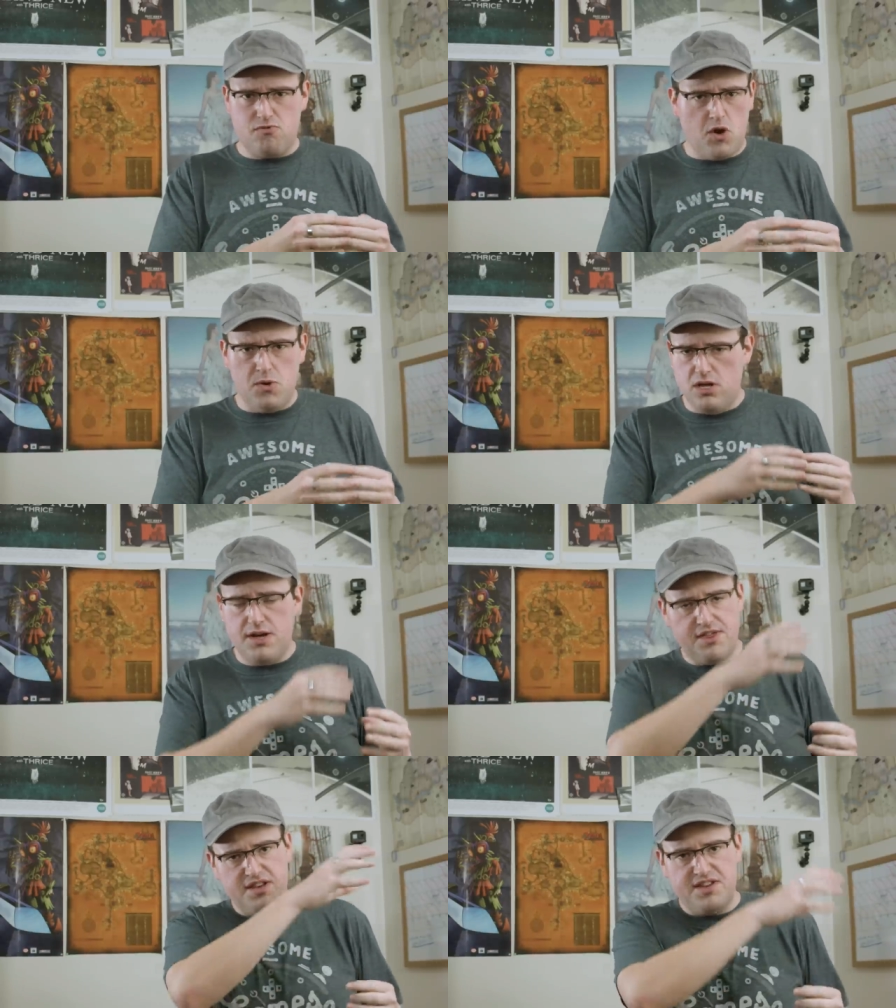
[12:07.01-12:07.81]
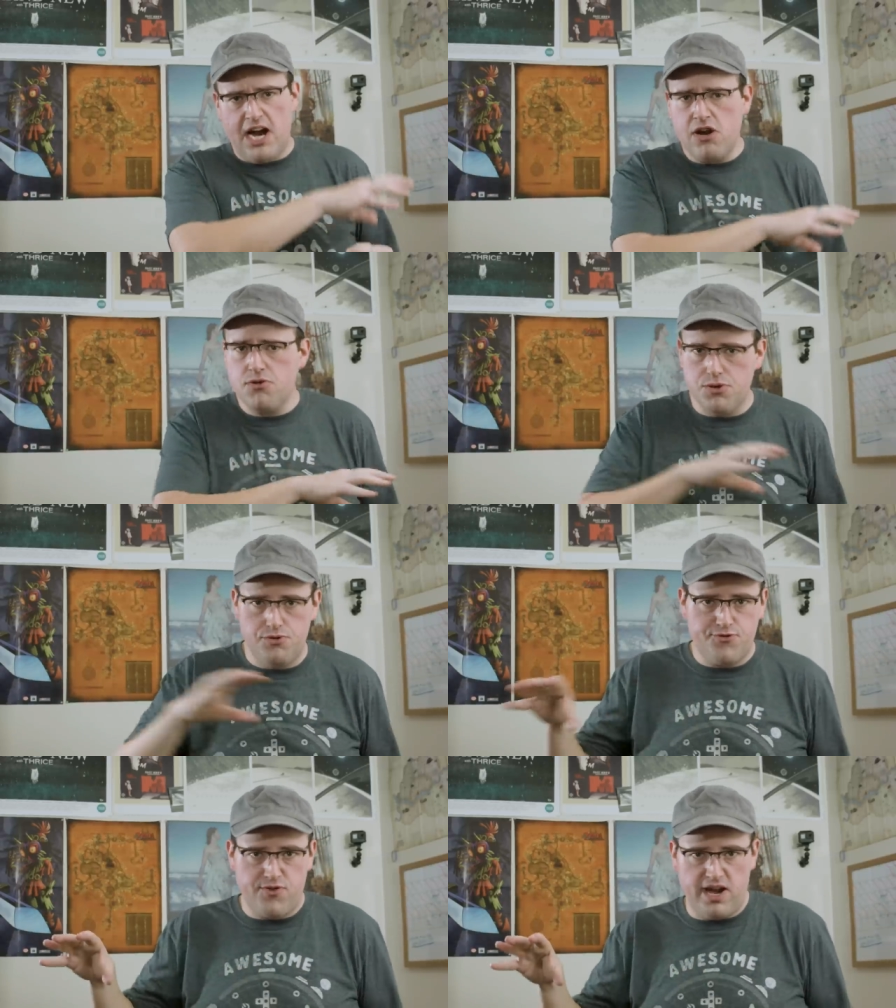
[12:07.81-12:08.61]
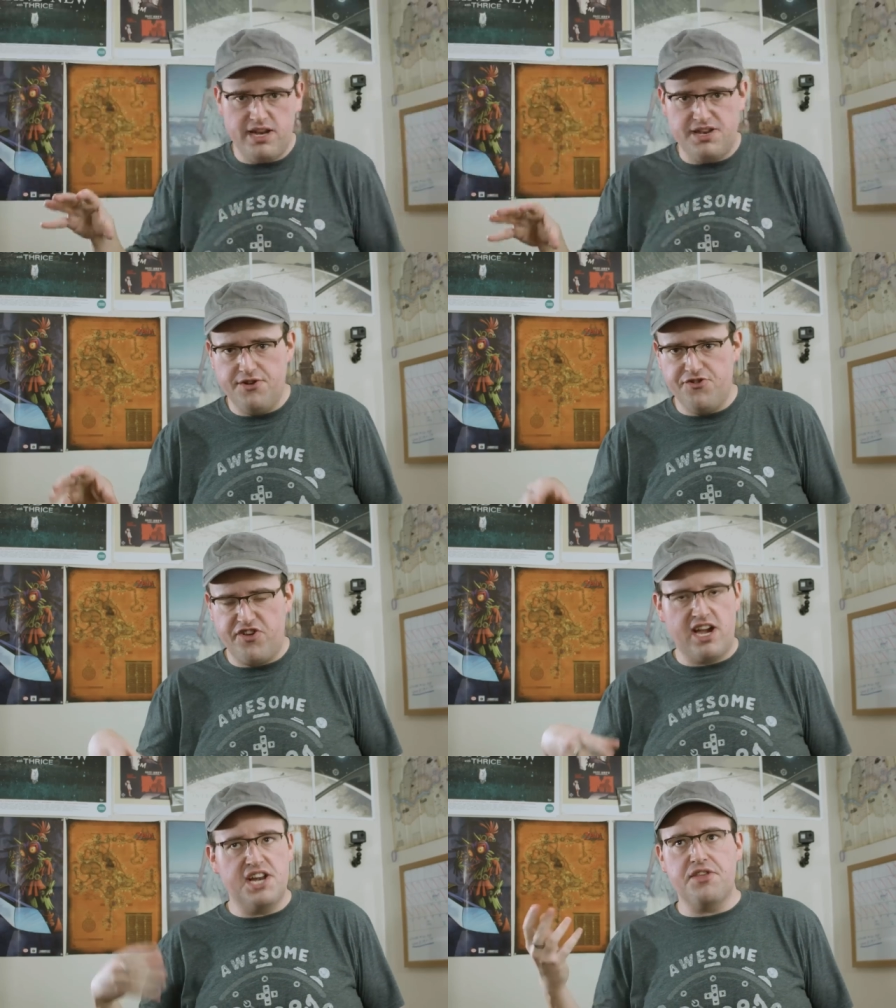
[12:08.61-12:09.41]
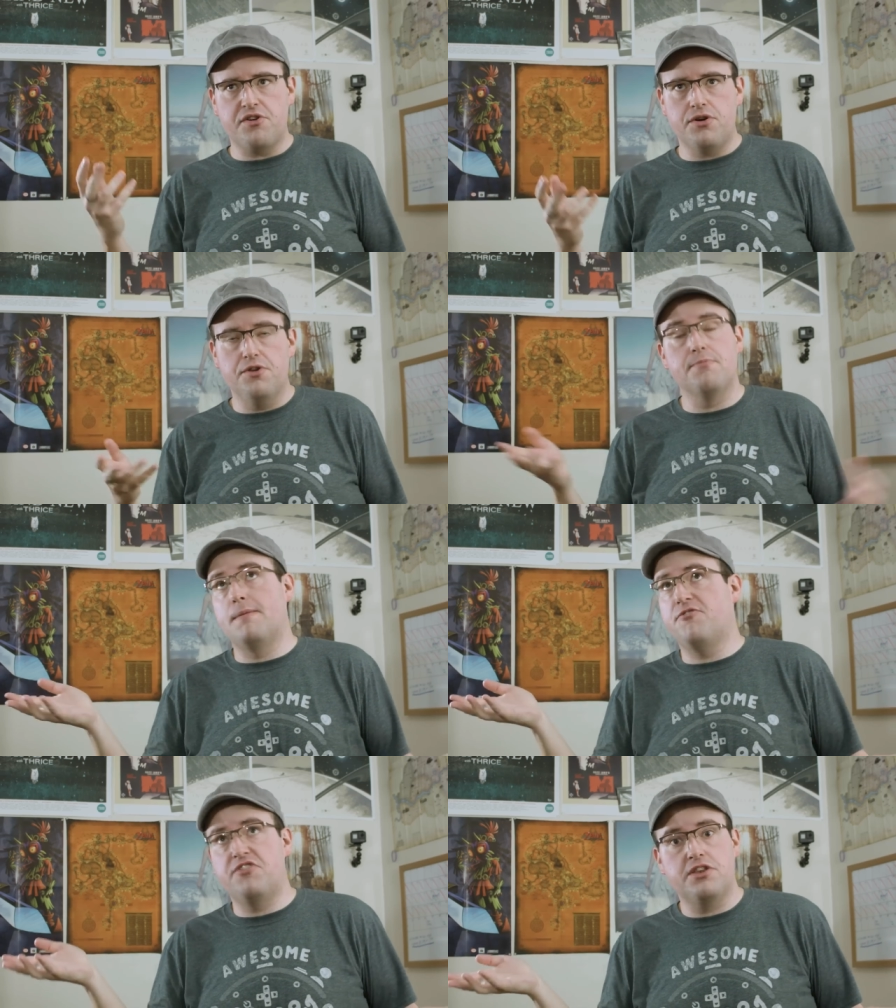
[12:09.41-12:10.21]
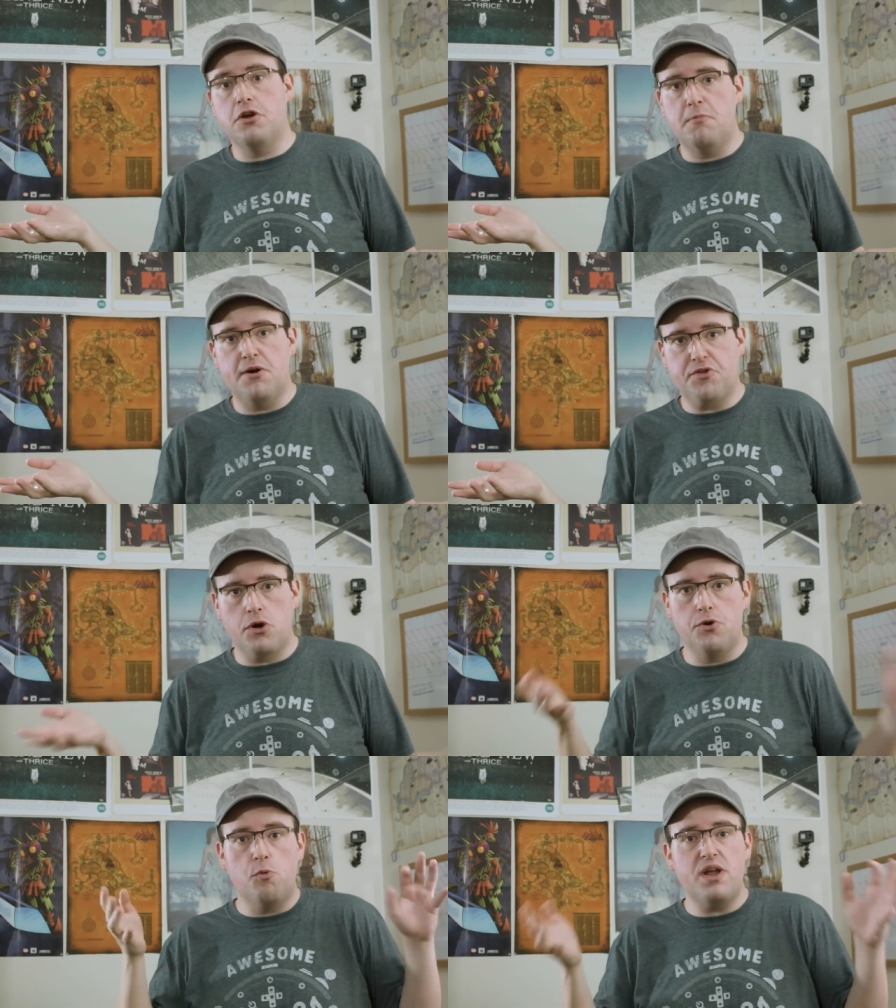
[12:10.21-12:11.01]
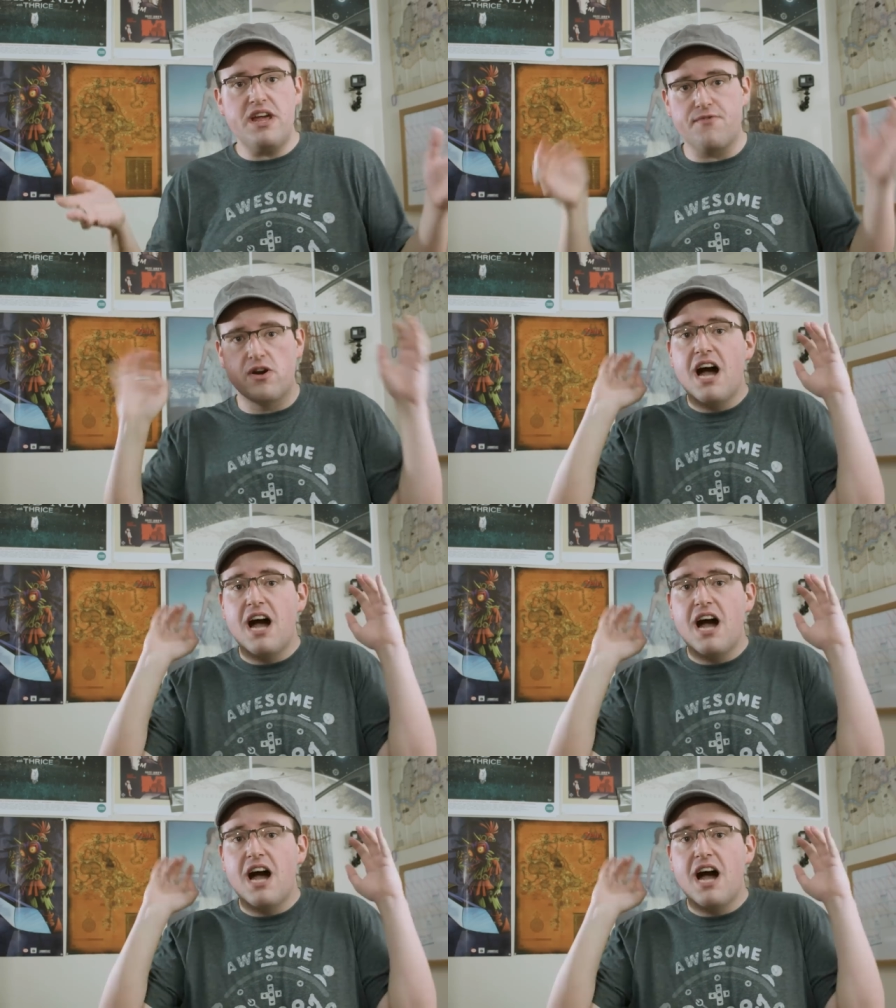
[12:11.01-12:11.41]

go along the entire loot train until she got to the gold. Maybe she didn't know about the gold, whatever.